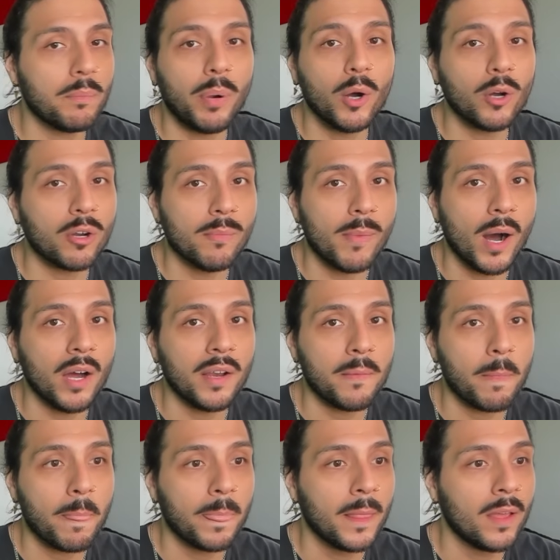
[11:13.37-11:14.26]
Pokemon.
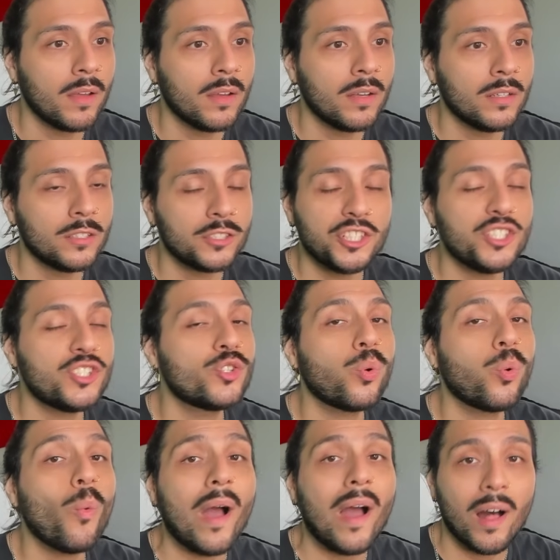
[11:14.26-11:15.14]
She's
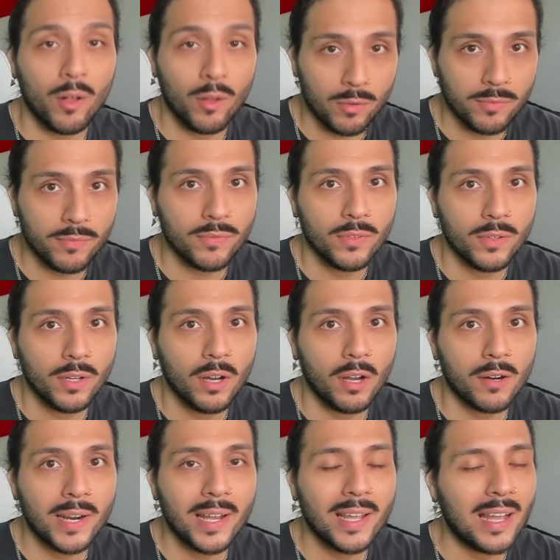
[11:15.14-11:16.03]
12. All
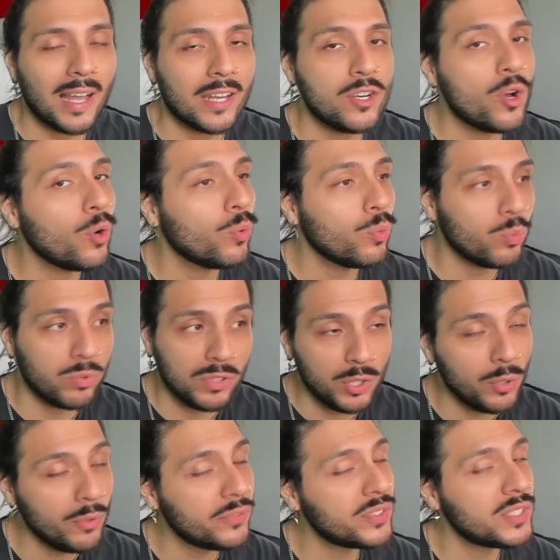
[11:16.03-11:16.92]
right, I know
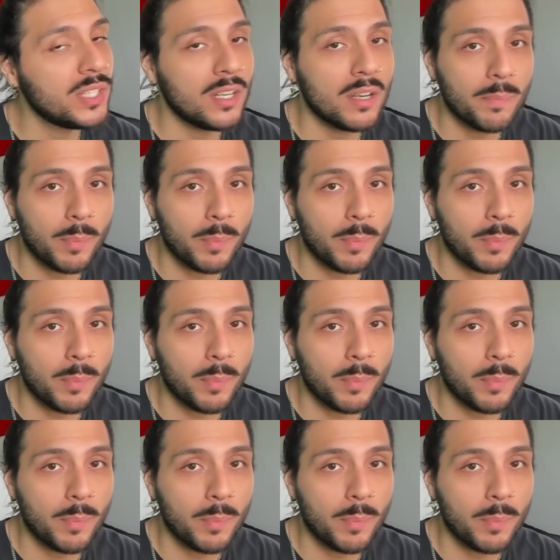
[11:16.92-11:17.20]
you've seen it